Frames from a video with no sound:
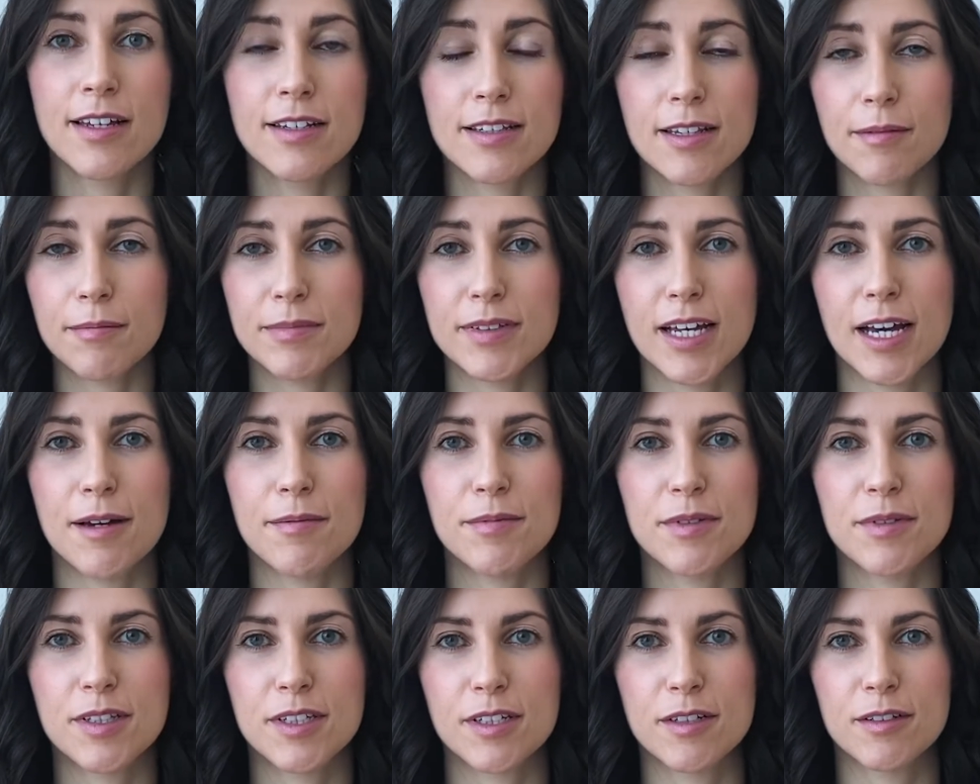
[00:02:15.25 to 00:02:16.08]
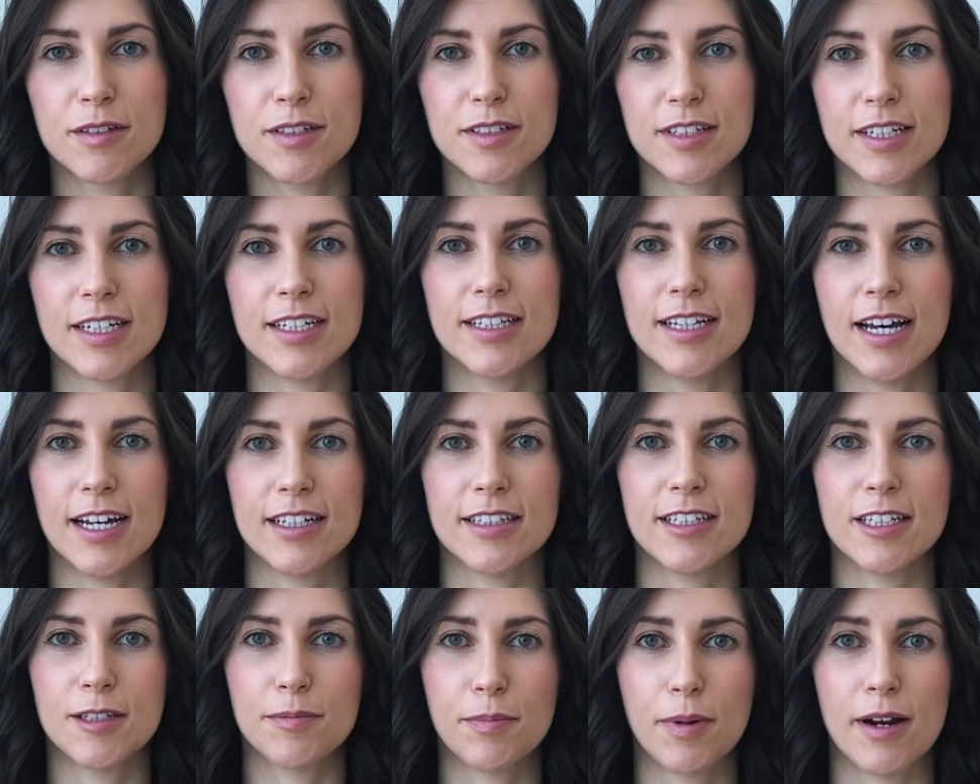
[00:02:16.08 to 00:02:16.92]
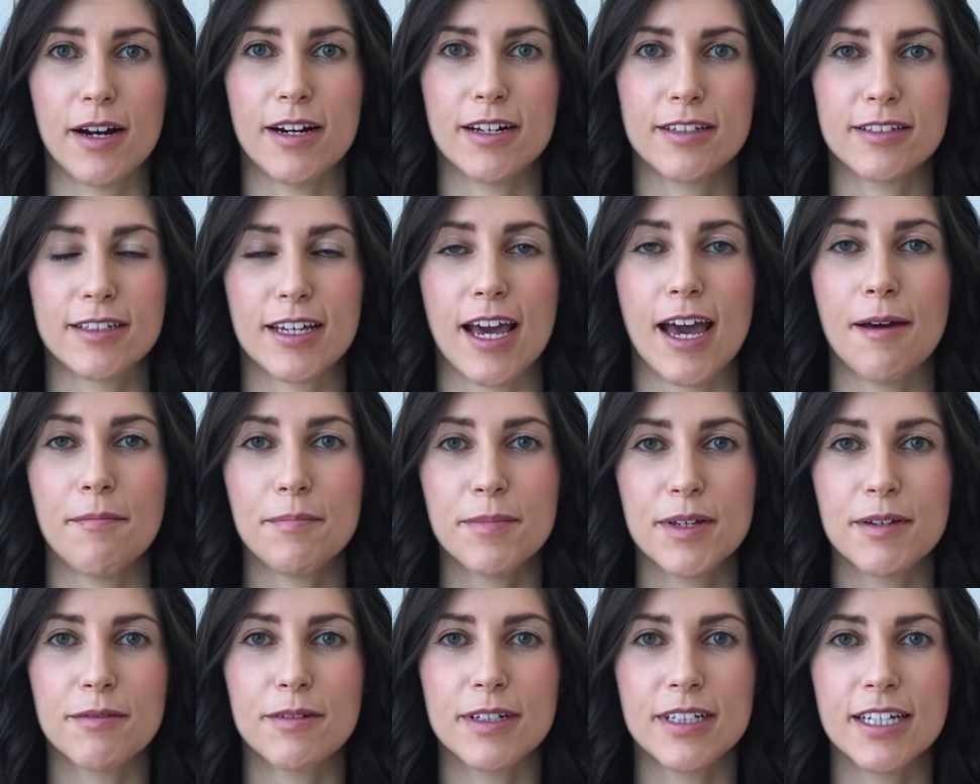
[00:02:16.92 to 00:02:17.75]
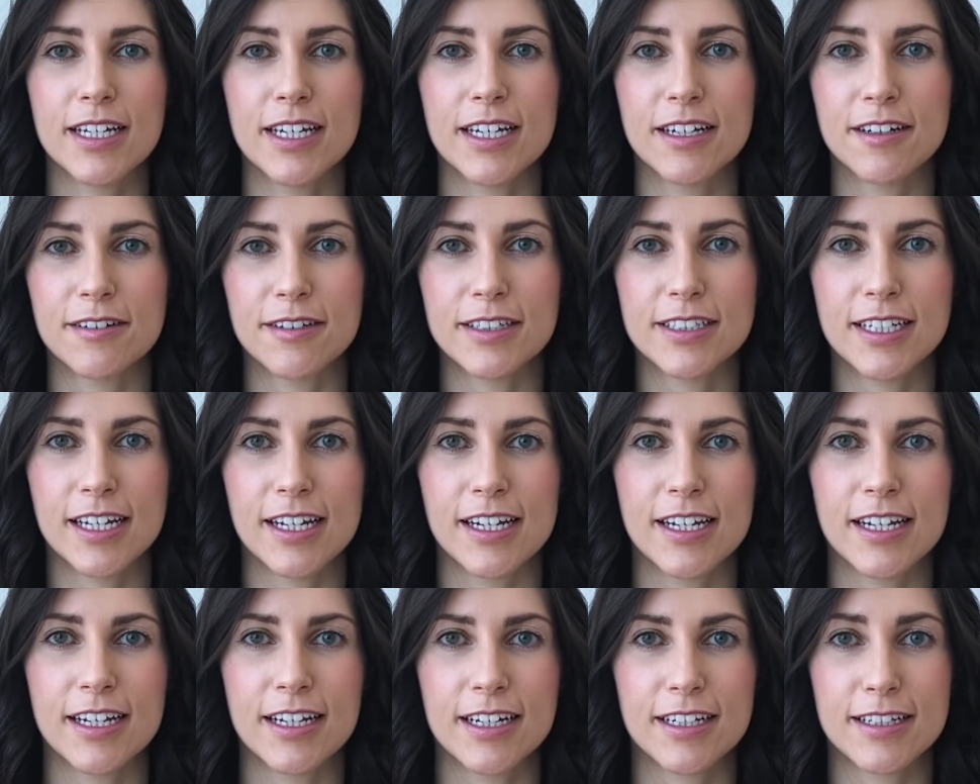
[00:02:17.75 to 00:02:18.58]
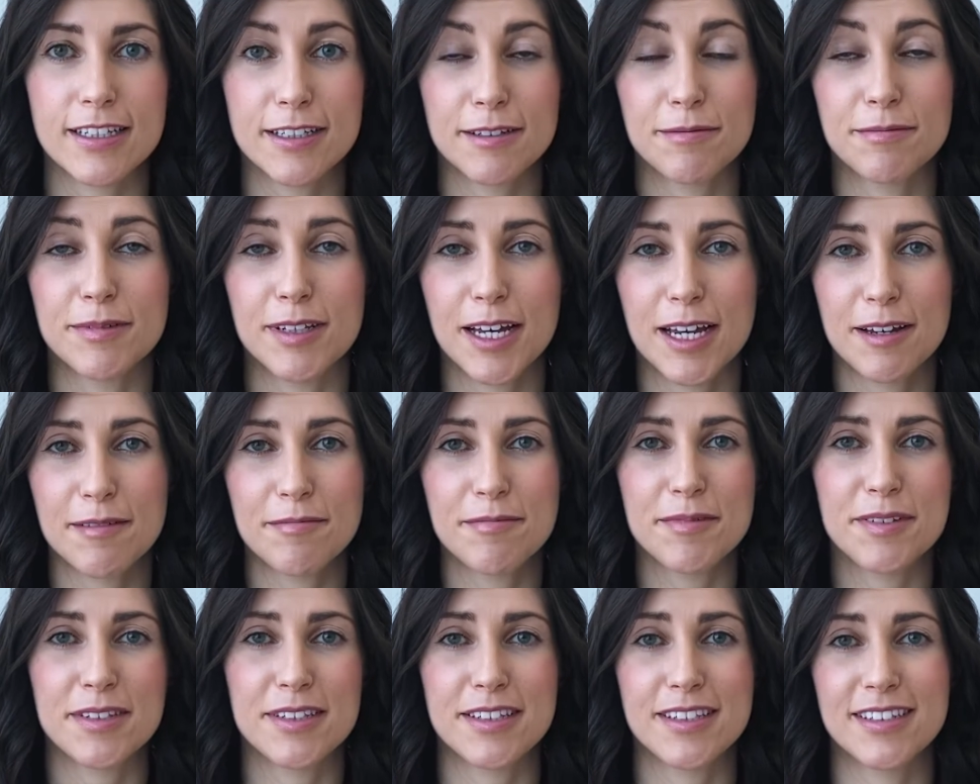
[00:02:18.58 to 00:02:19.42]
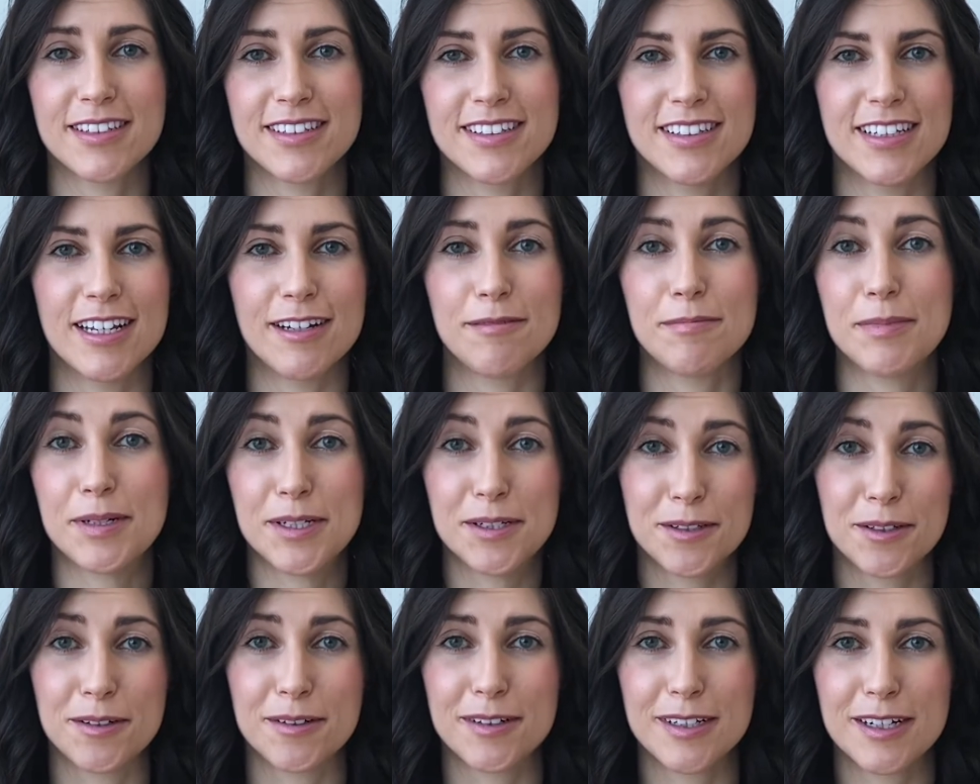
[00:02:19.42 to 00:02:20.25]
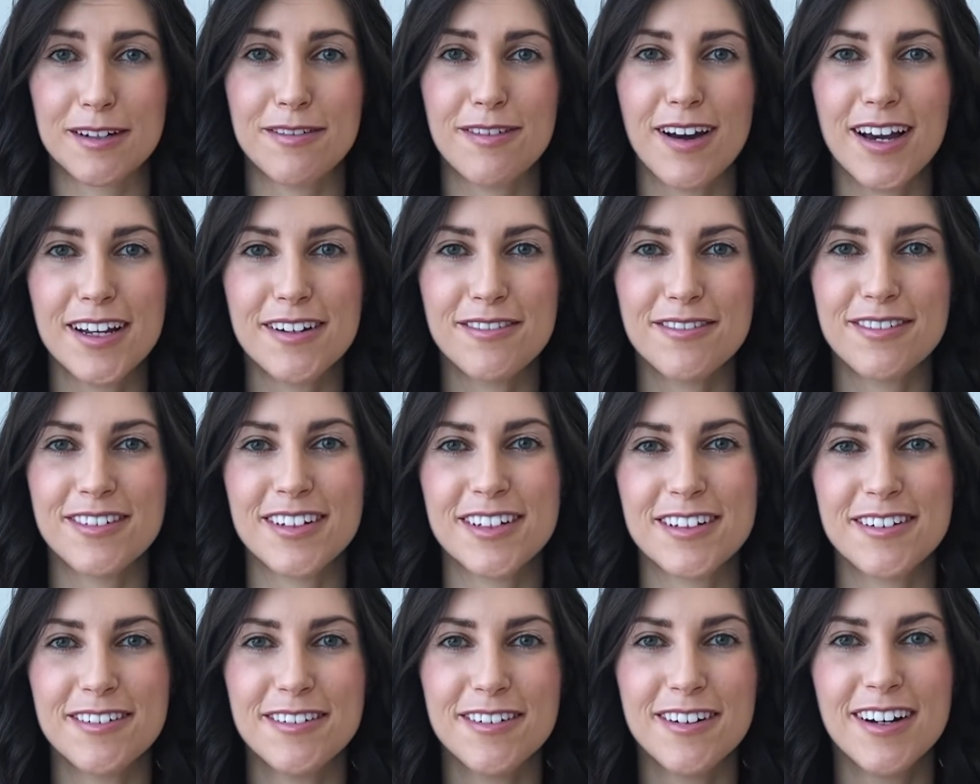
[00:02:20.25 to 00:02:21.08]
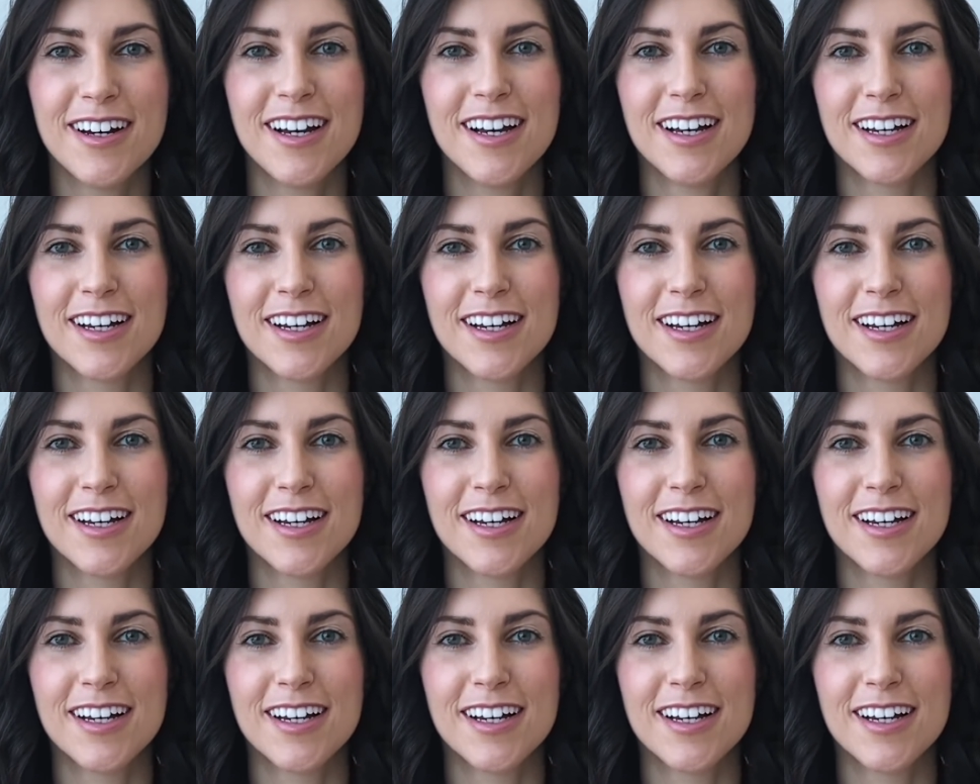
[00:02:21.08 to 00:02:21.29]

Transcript: Sometimes you'll see that these products can be really irritating and sometimes they'll be totally fine for you.